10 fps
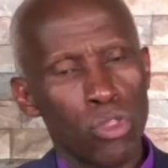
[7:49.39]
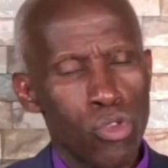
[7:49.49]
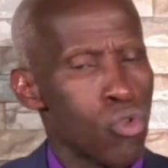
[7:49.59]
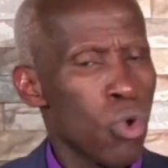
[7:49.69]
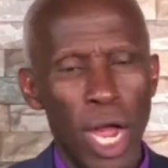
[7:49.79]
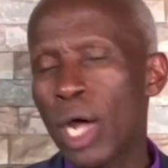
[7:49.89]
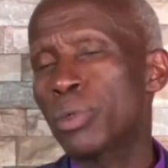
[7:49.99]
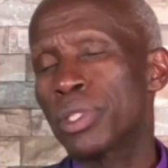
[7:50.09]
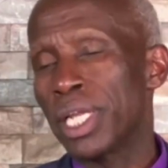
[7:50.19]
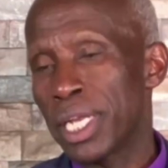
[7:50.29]

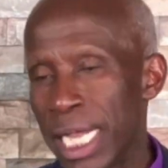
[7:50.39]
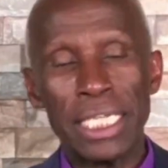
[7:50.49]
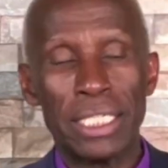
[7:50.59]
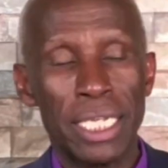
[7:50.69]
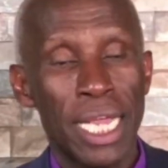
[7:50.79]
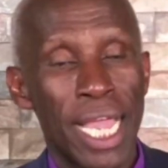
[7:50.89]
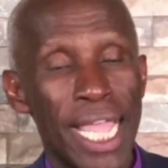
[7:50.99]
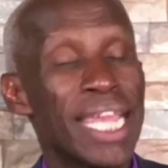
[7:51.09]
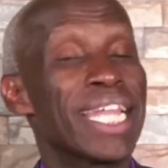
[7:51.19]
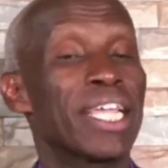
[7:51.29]
throughout the night
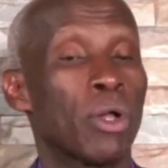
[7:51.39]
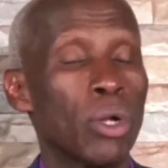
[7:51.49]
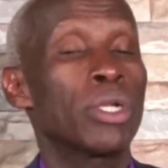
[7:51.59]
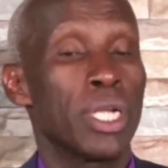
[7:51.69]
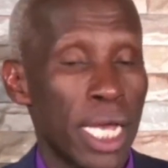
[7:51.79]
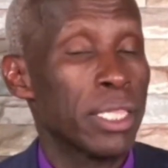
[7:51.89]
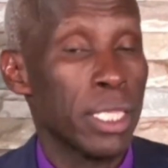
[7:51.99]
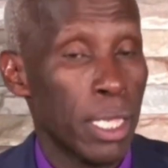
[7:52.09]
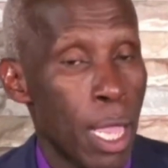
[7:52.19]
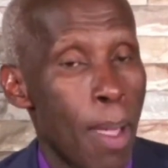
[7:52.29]
and I caught nothing.